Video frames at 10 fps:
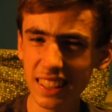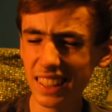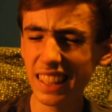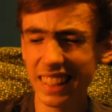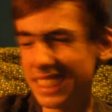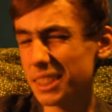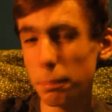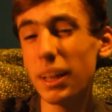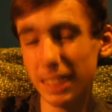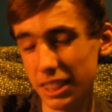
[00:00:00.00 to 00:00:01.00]
It is a
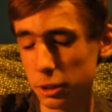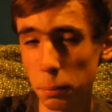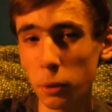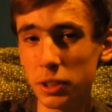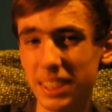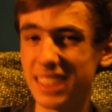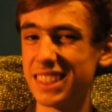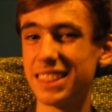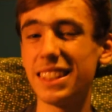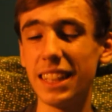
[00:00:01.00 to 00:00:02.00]
bit disappointing
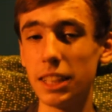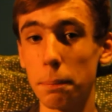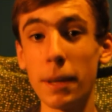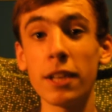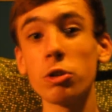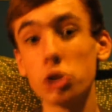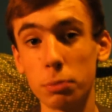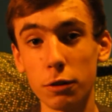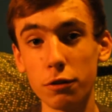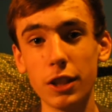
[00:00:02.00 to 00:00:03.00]
to see the
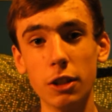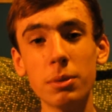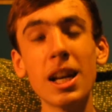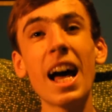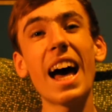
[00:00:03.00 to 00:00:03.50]
penultimate film